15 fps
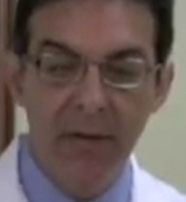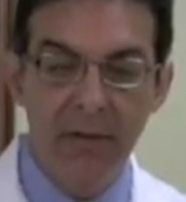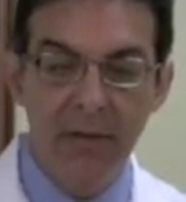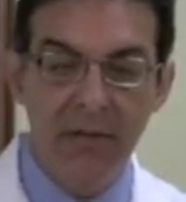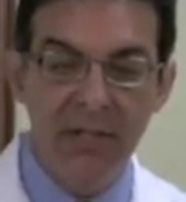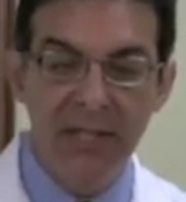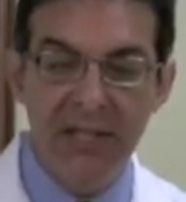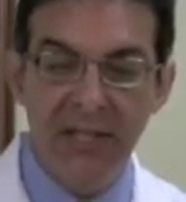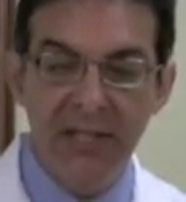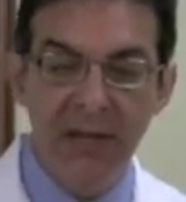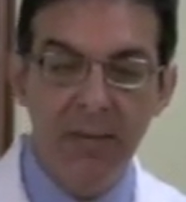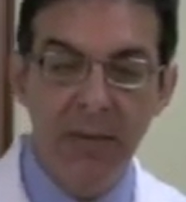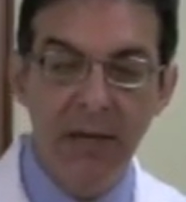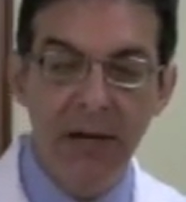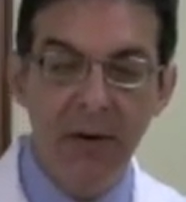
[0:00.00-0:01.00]

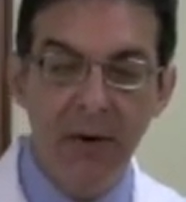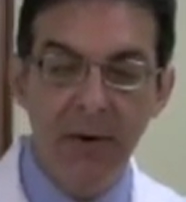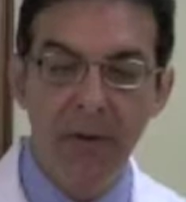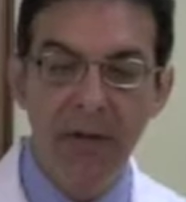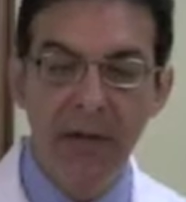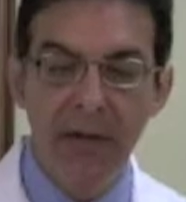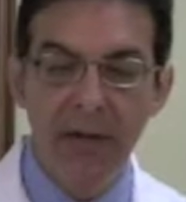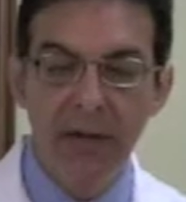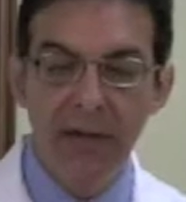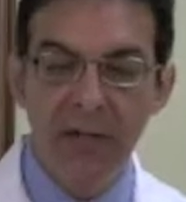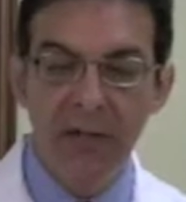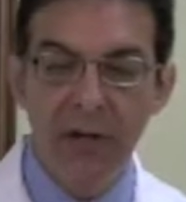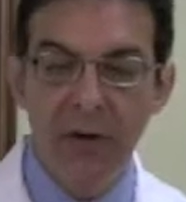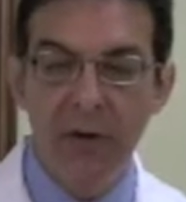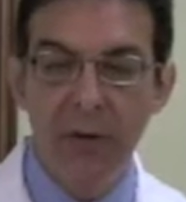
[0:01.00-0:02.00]
system here.
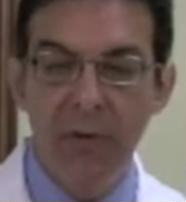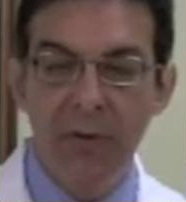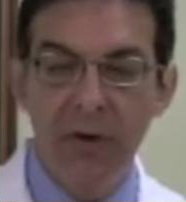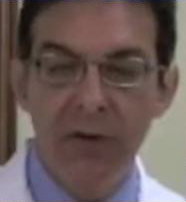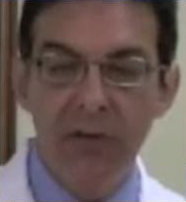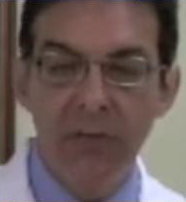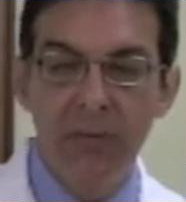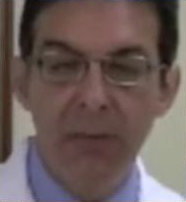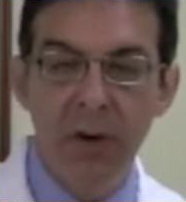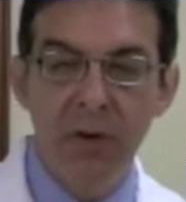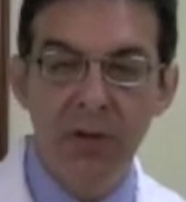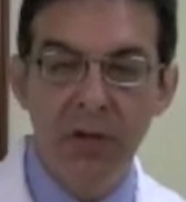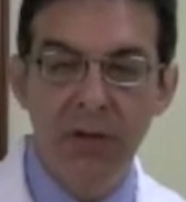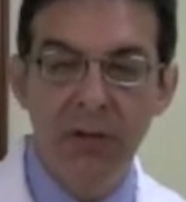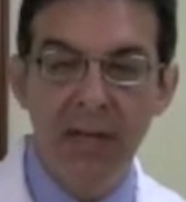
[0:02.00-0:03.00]
So there's
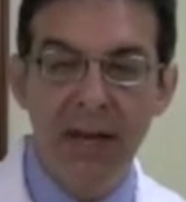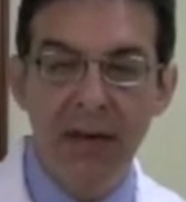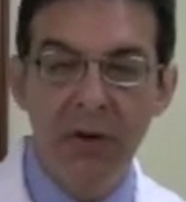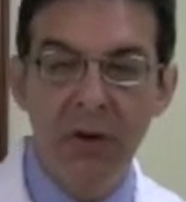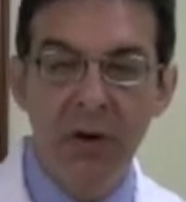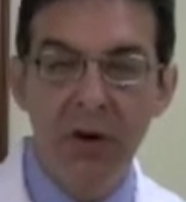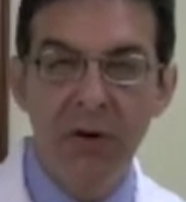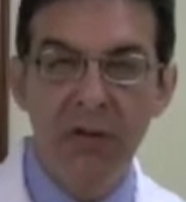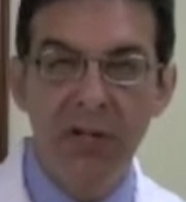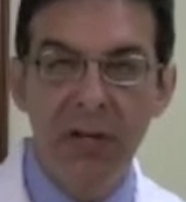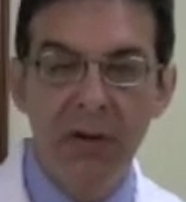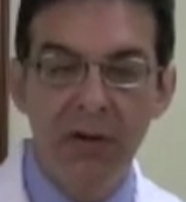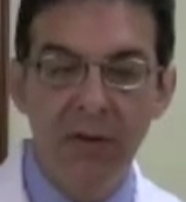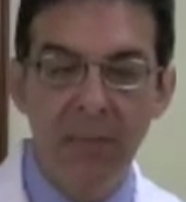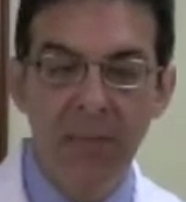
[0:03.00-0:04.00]
motion that occurs
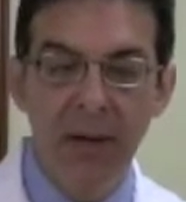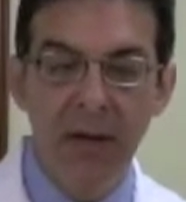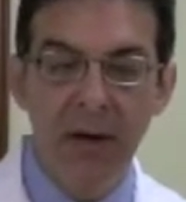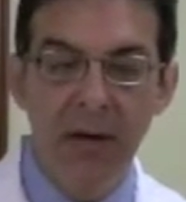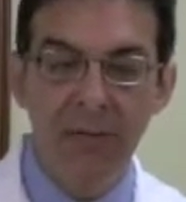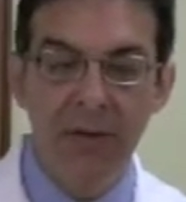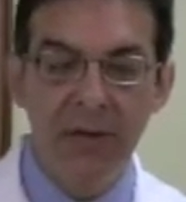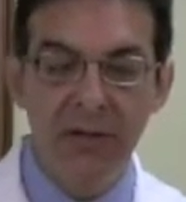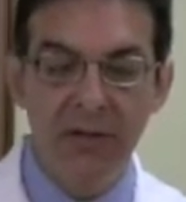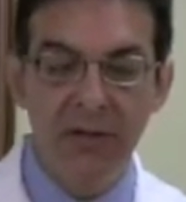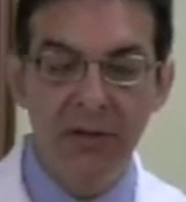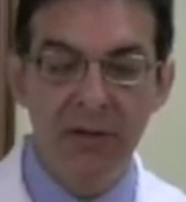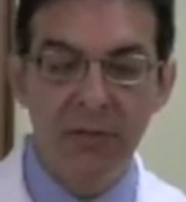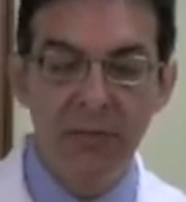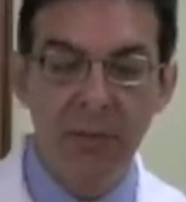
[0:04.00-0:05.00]
here in the pelvis,
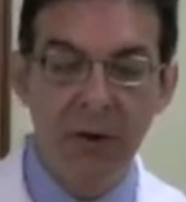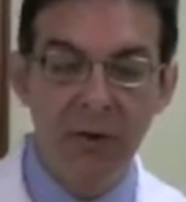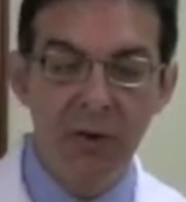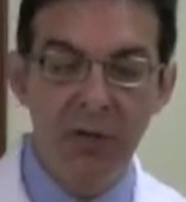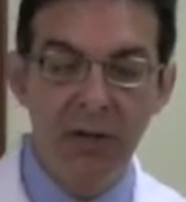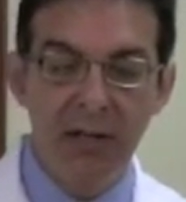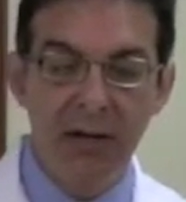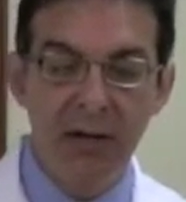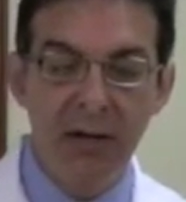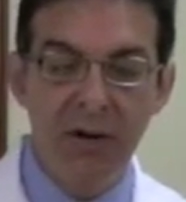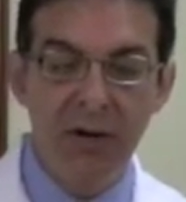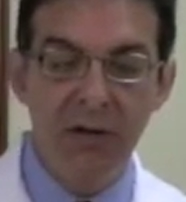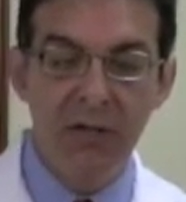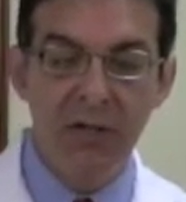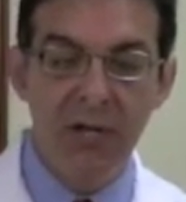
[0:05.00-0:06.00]
there's motion that
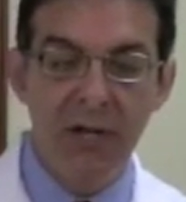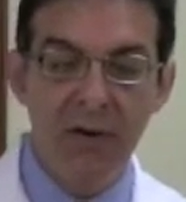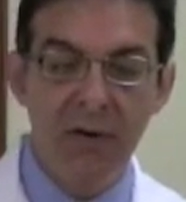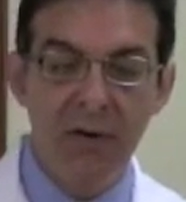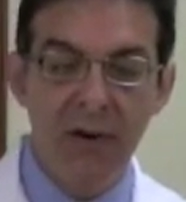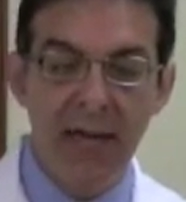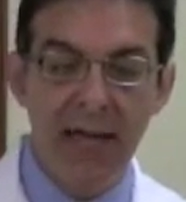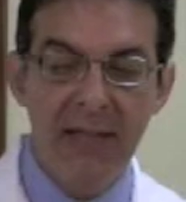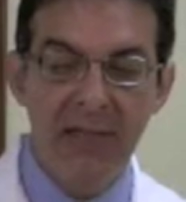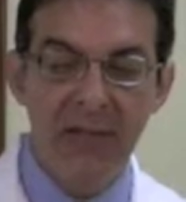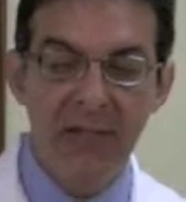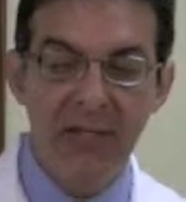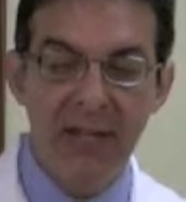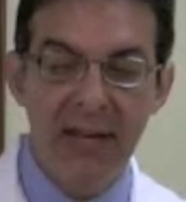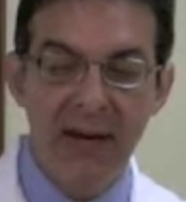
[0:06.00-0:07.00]
occurs here at the
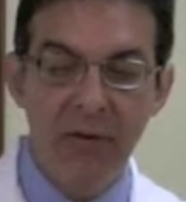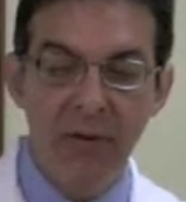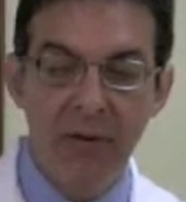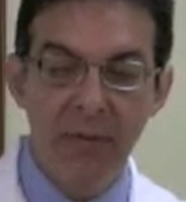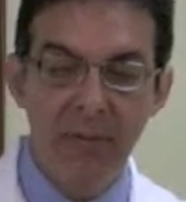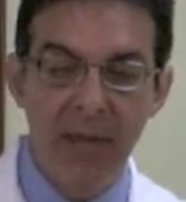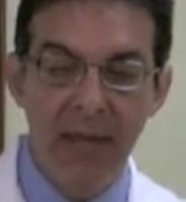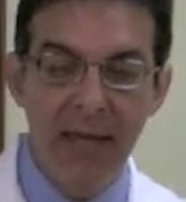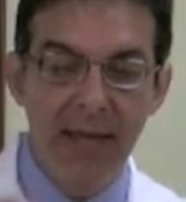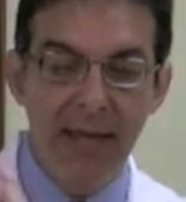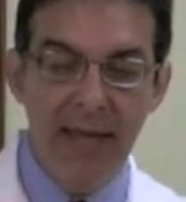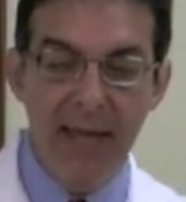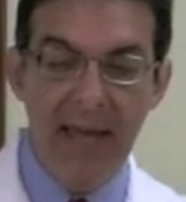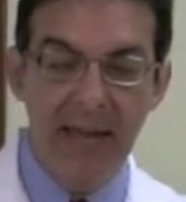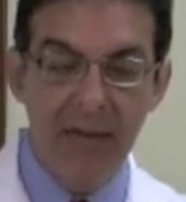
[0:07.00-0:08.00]
sacrum,
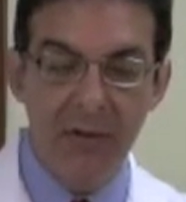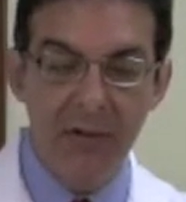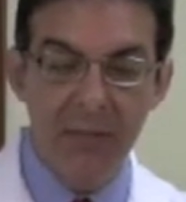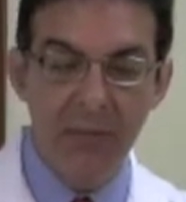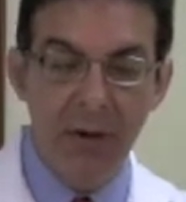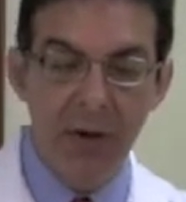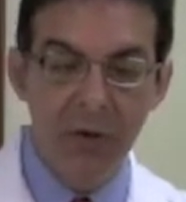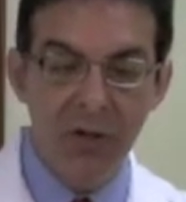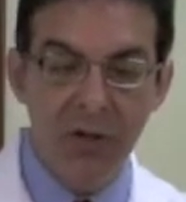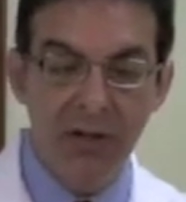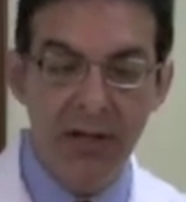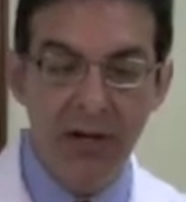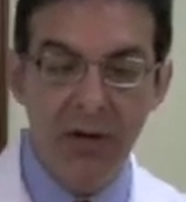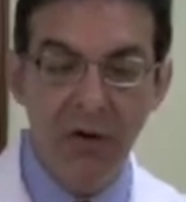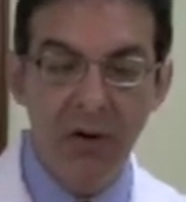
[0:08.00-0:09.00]
and there's motion
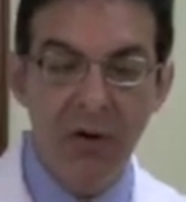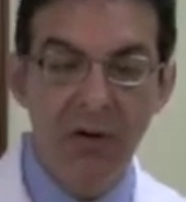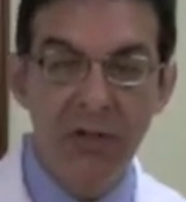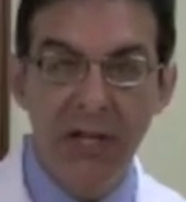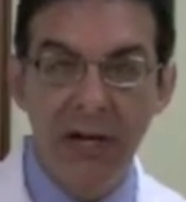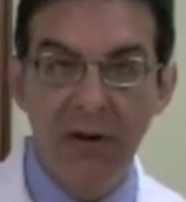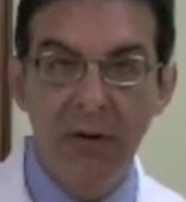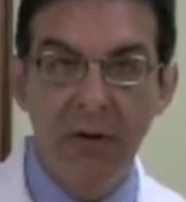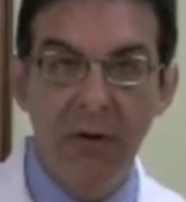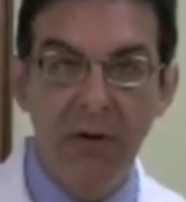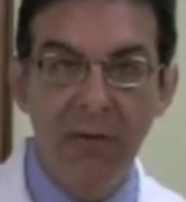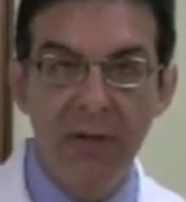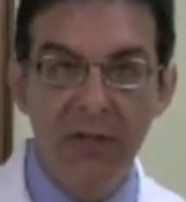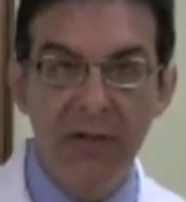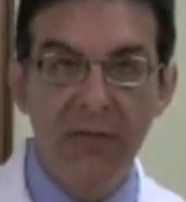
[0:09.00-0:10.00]
that occurs here
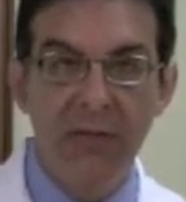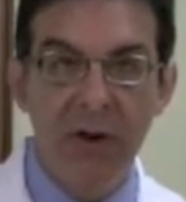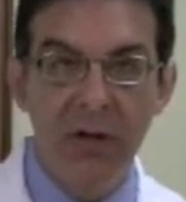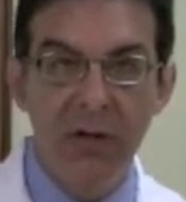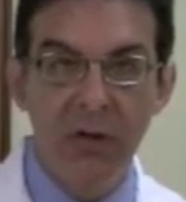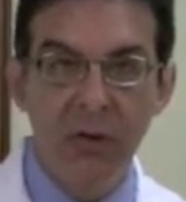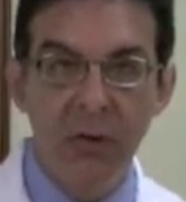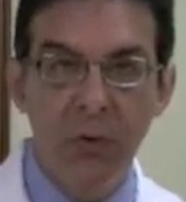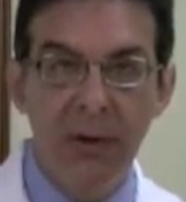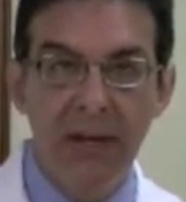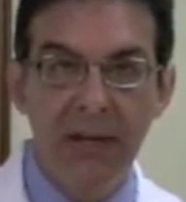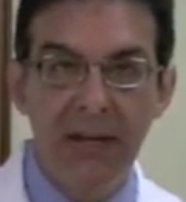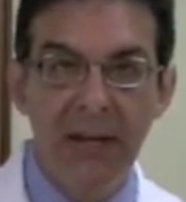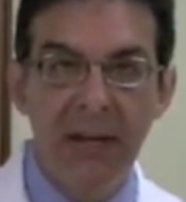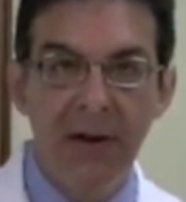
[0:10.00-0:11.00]
on this front
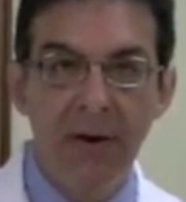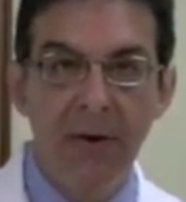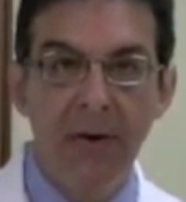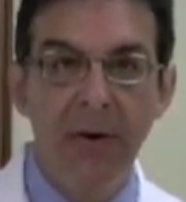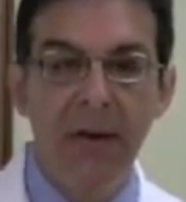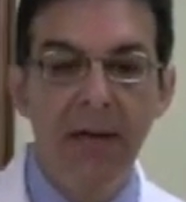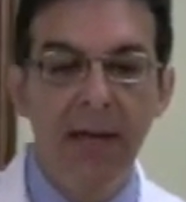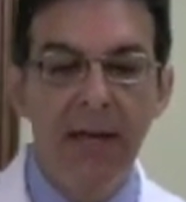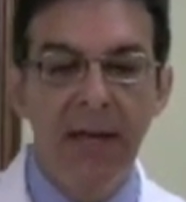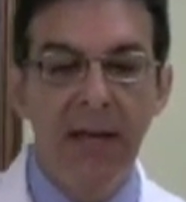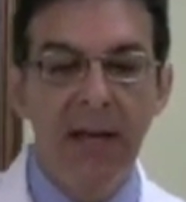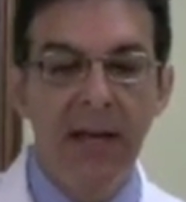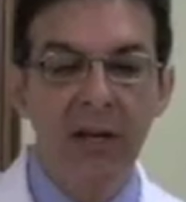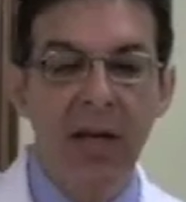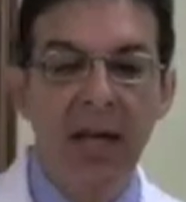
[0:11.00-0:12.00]
joint here.
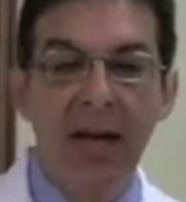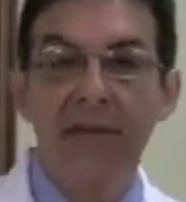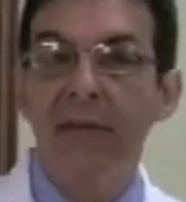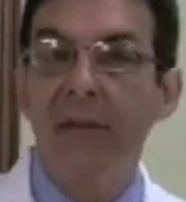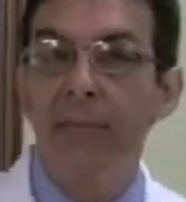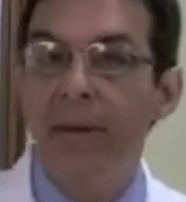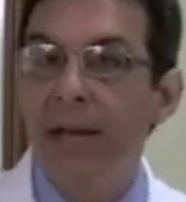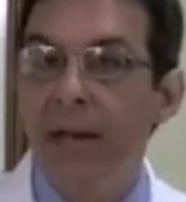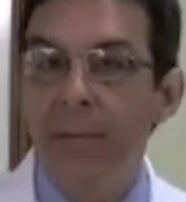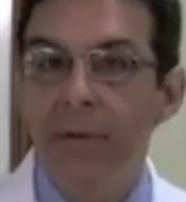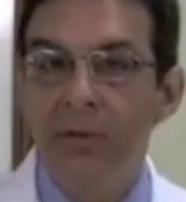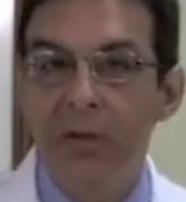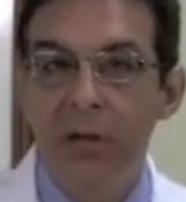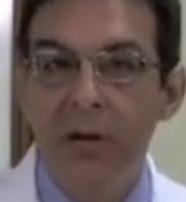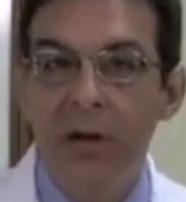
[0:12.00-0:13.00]
And you have to be able
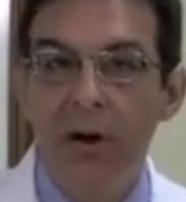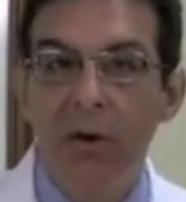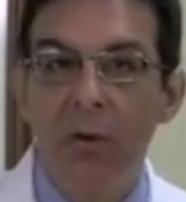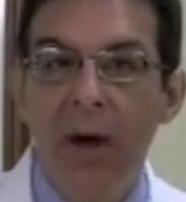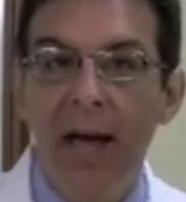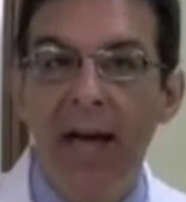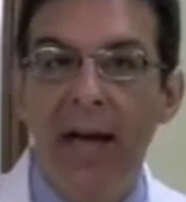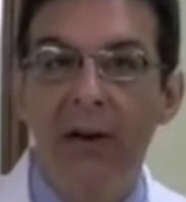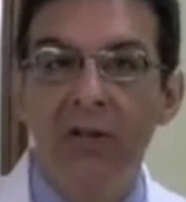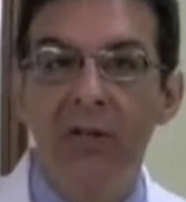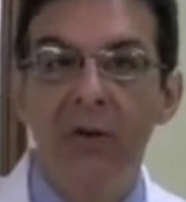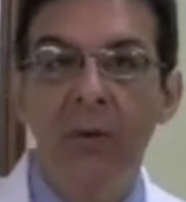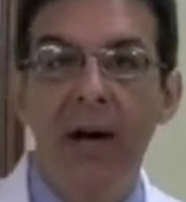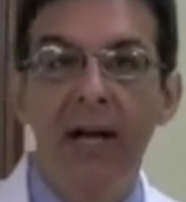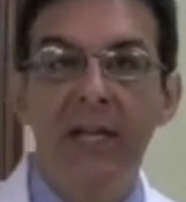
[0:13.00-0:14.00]
to know how
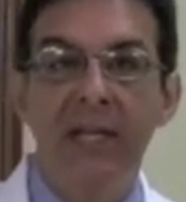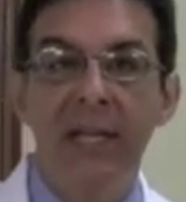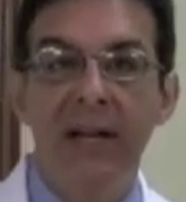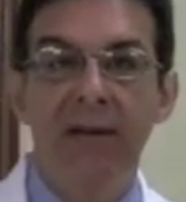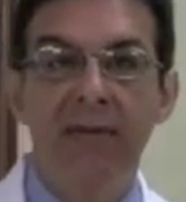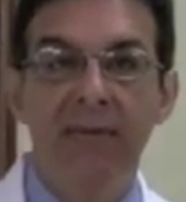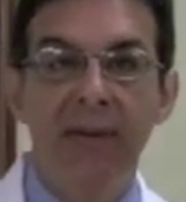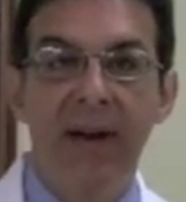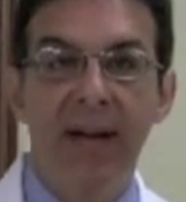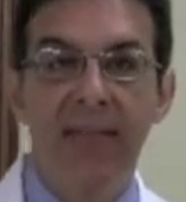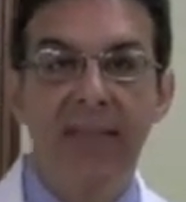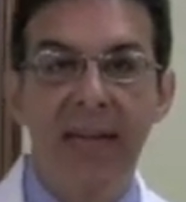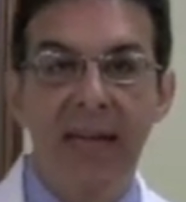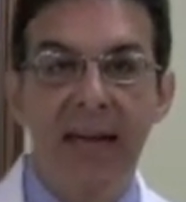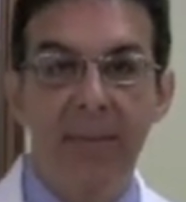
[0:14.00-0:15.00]
to identify
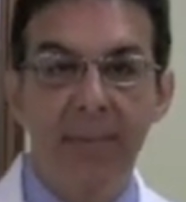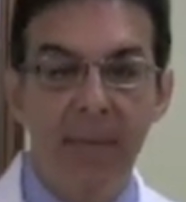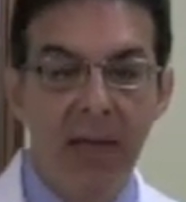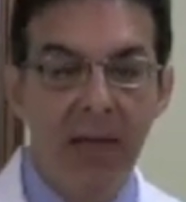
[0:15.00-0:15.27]
that